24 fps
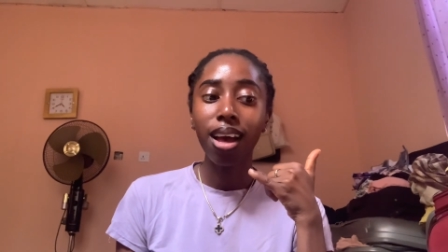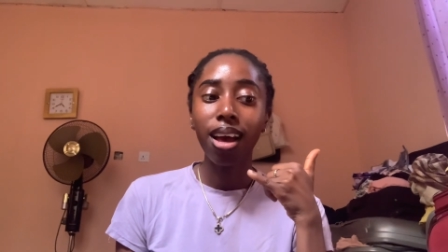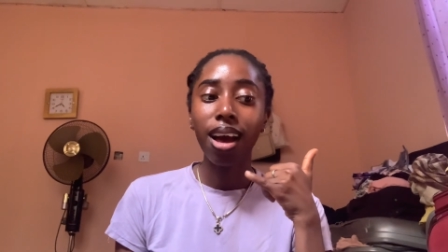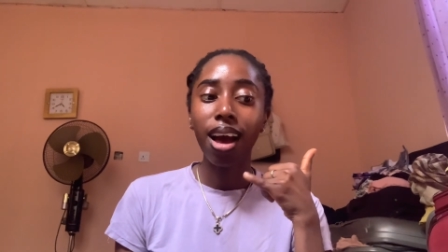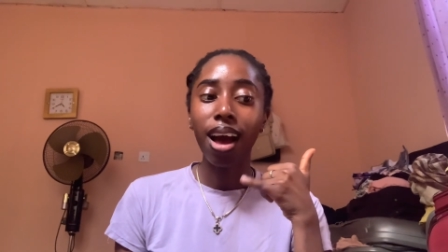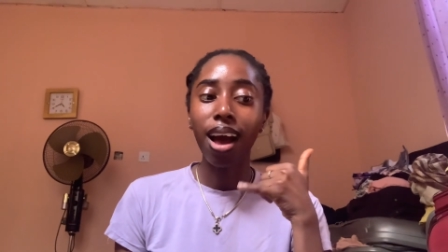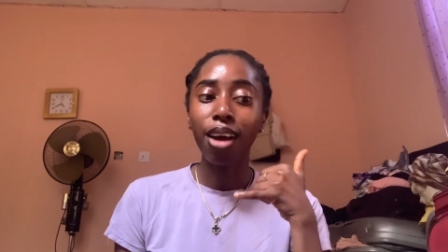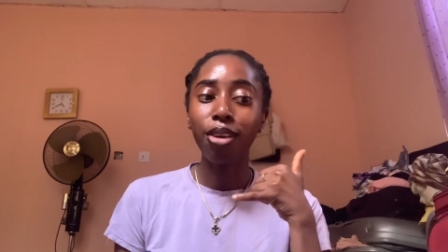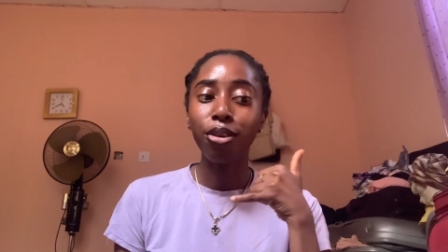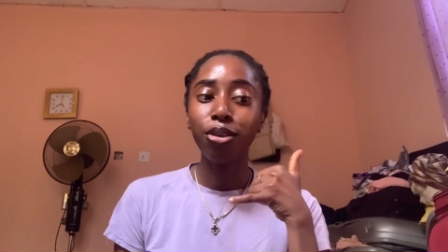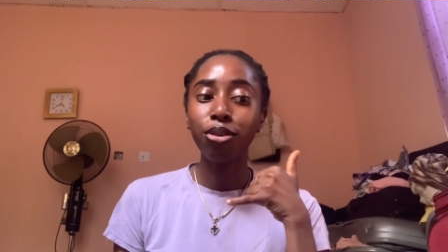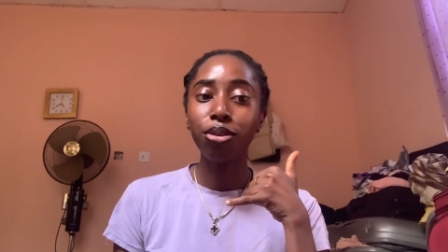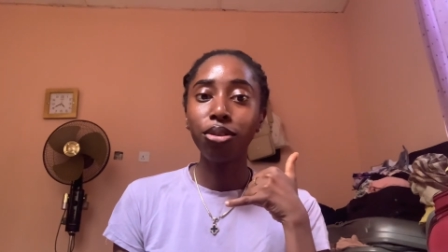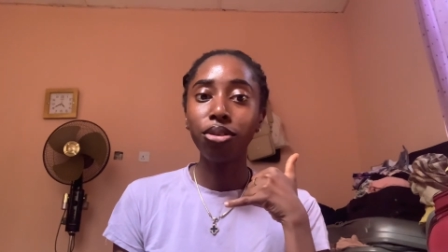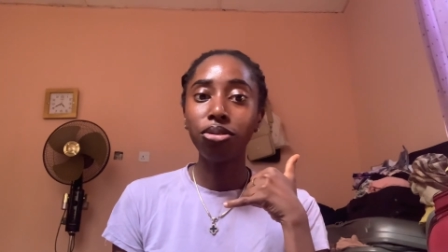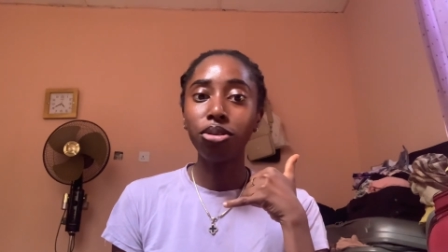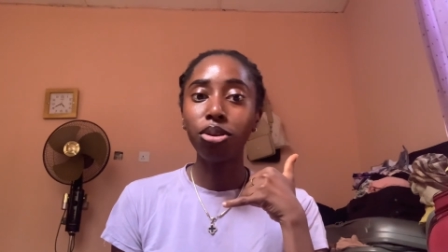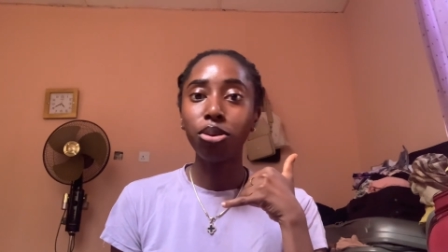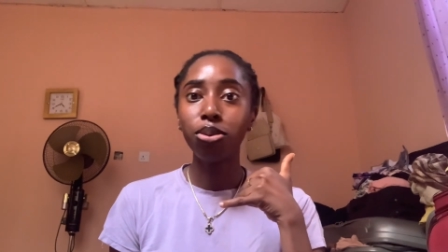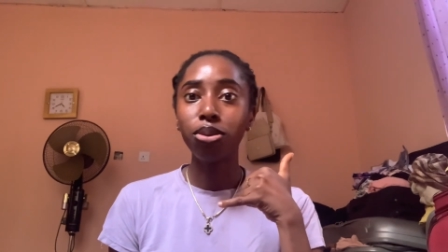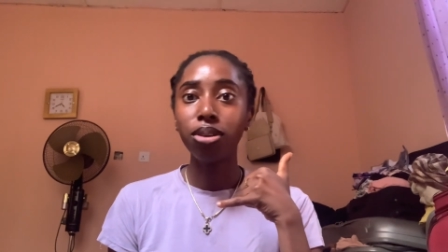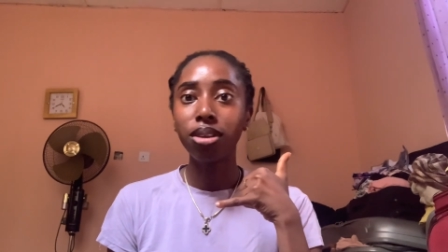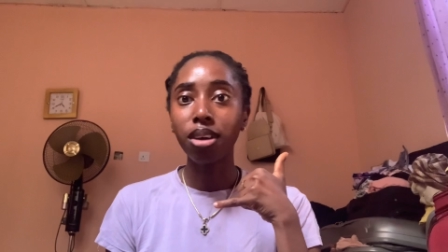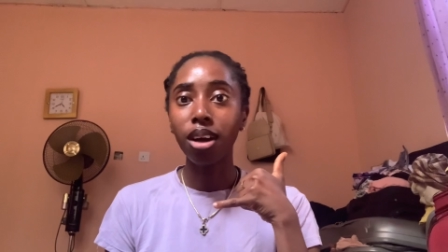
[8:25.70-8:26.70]
I don't know if they'll
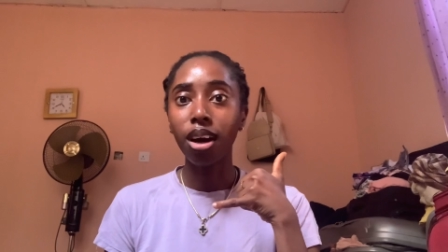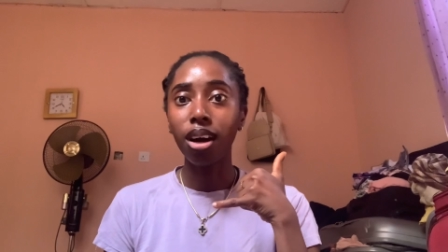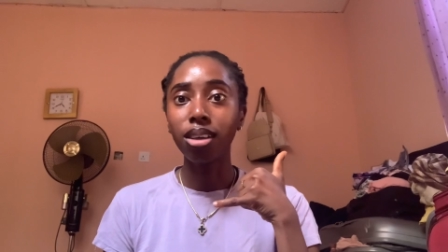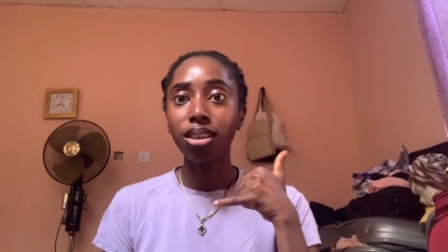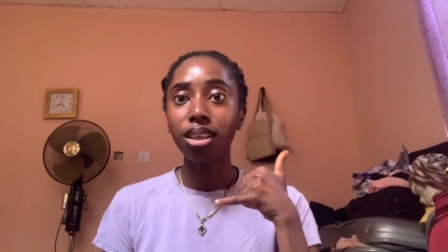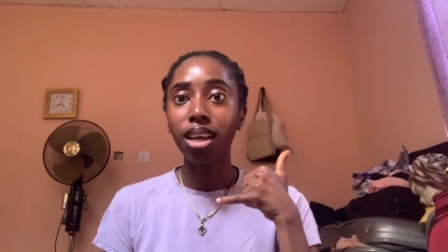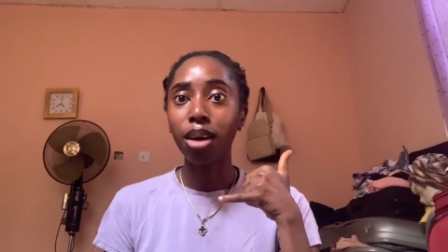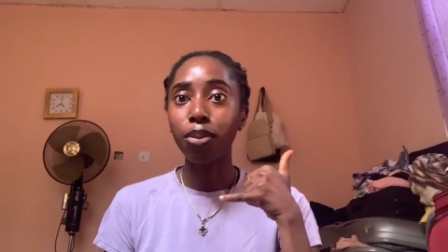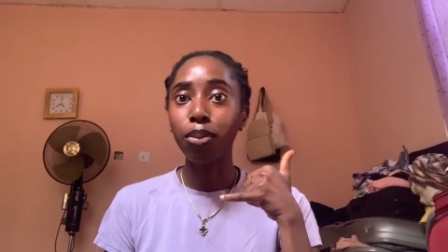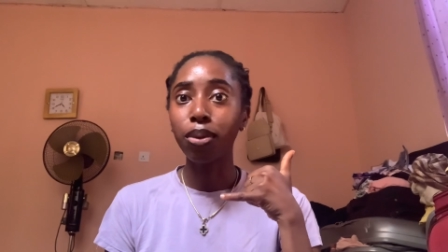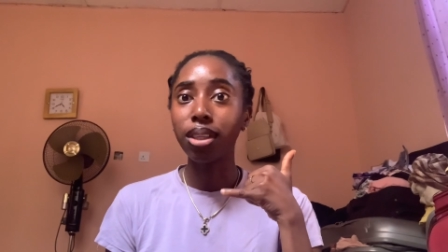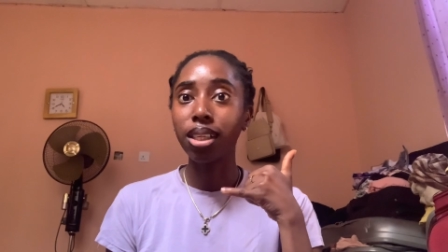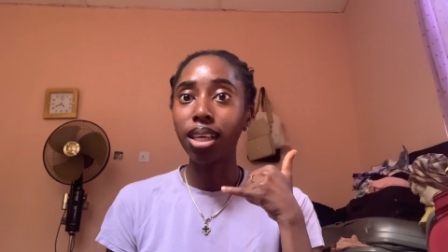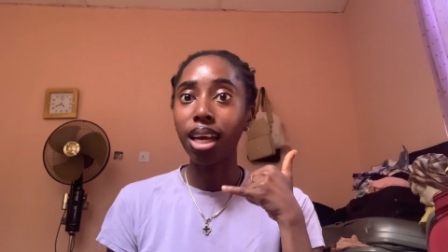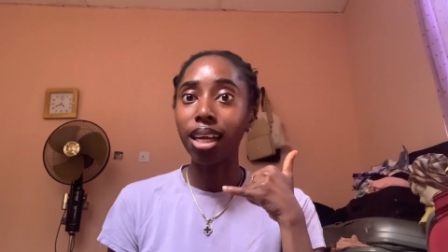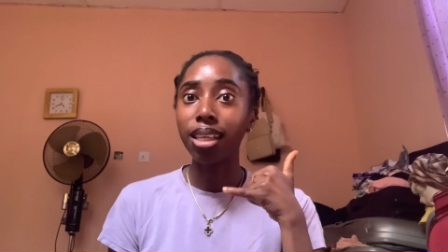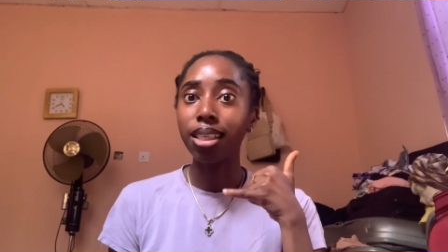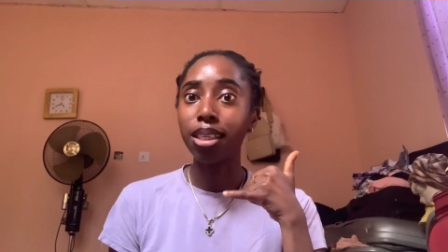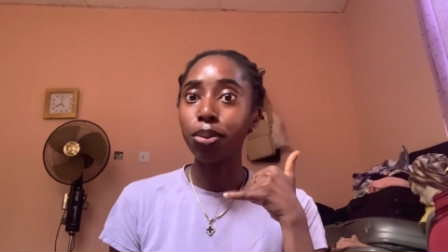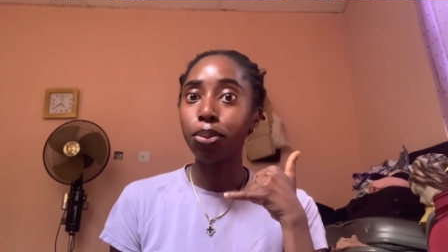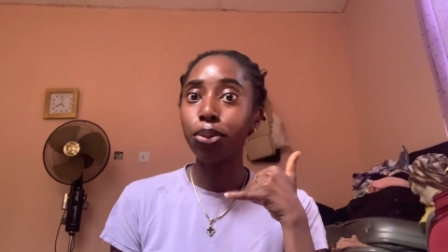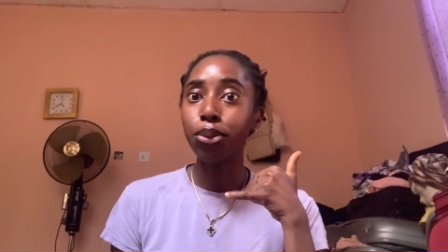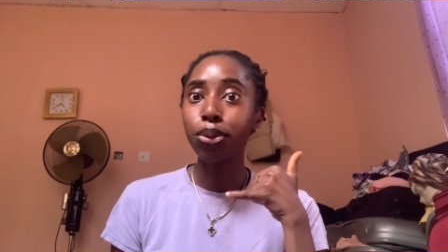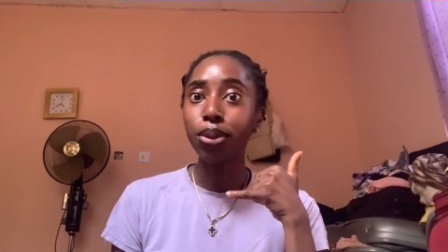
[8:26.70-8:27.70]
reach outside, but they're
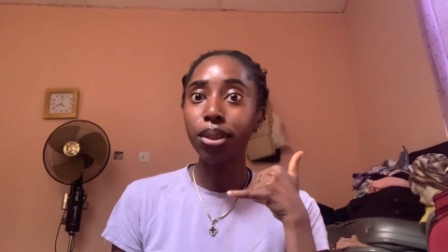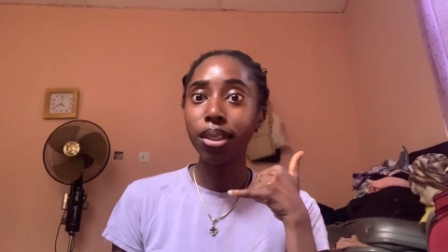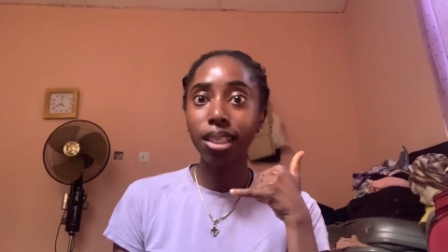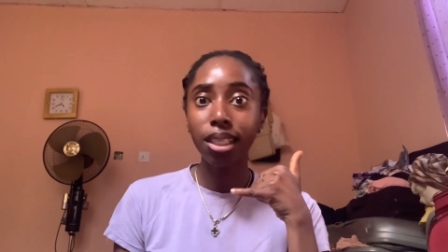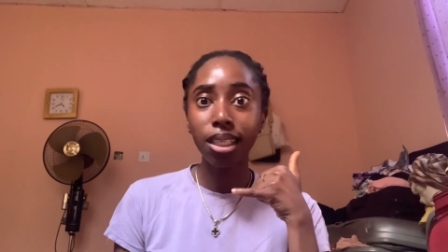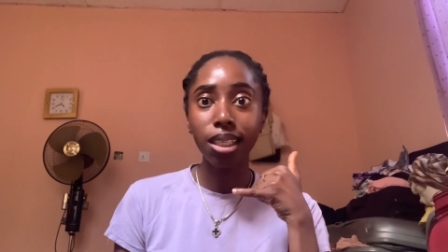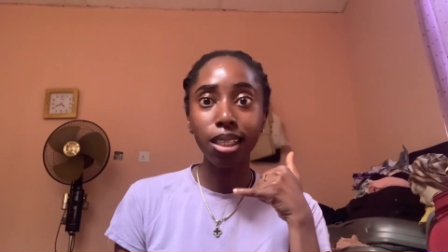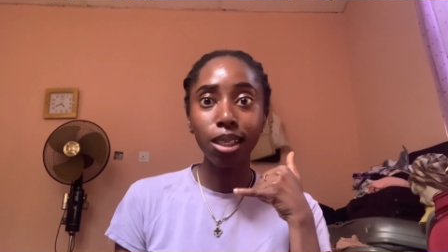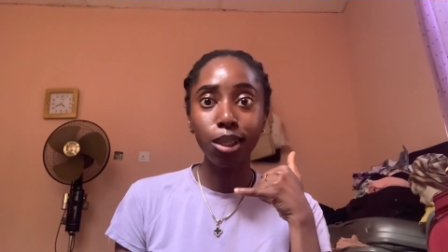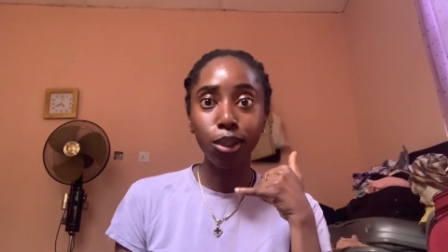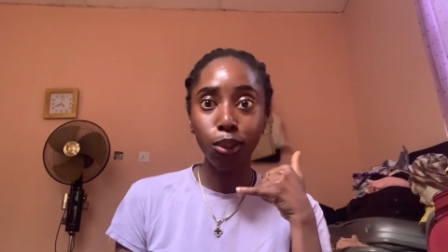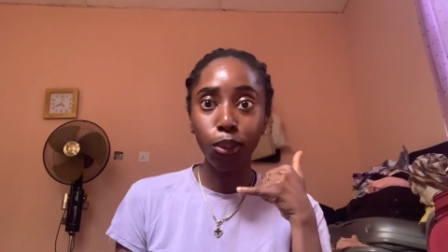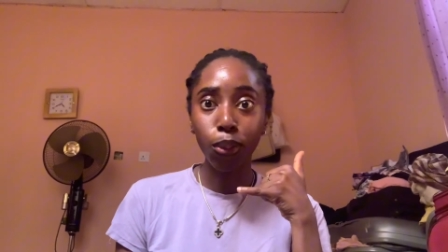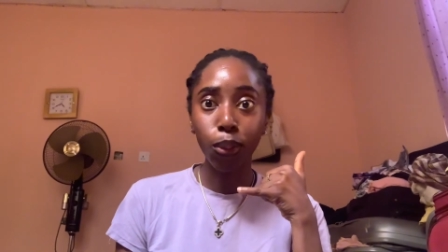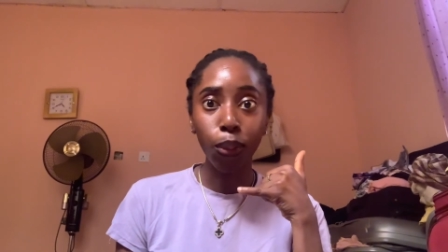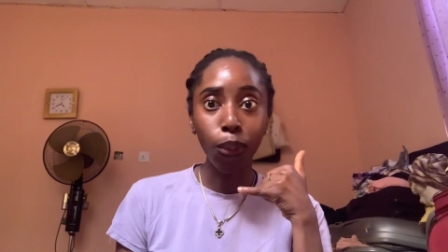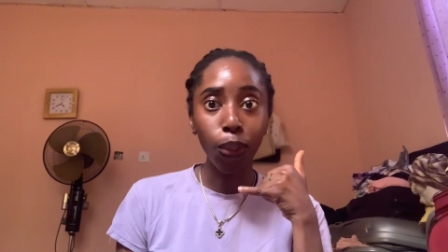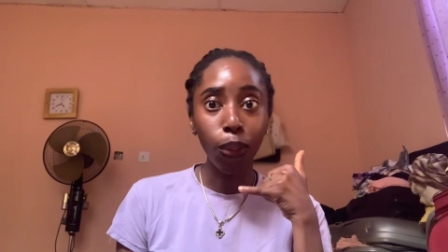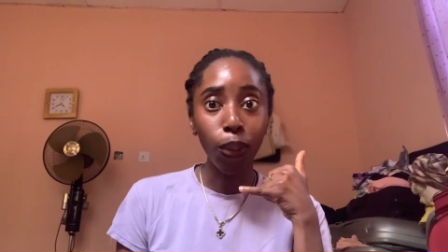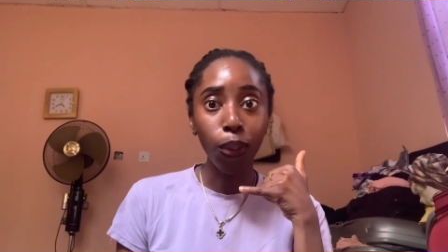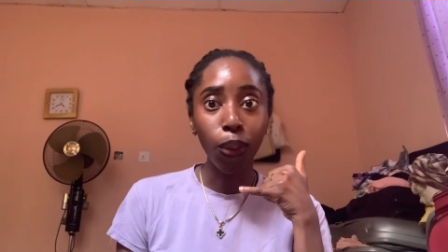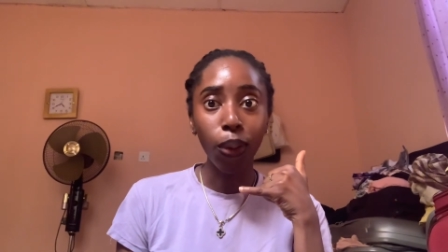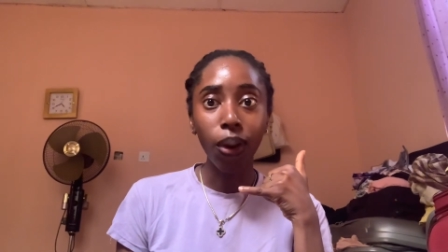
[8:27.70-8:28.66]
demolishing. Oh.